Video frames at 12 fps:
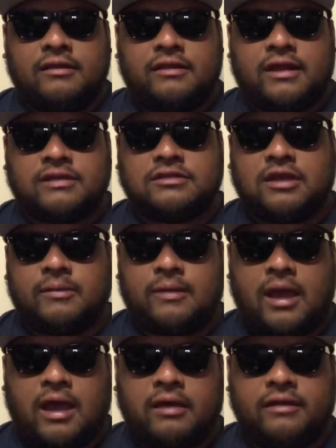that has come
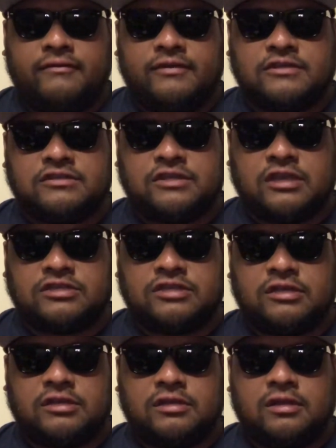out of this
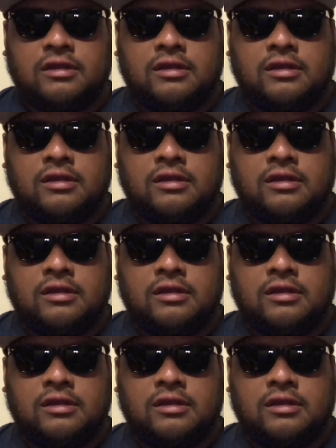session,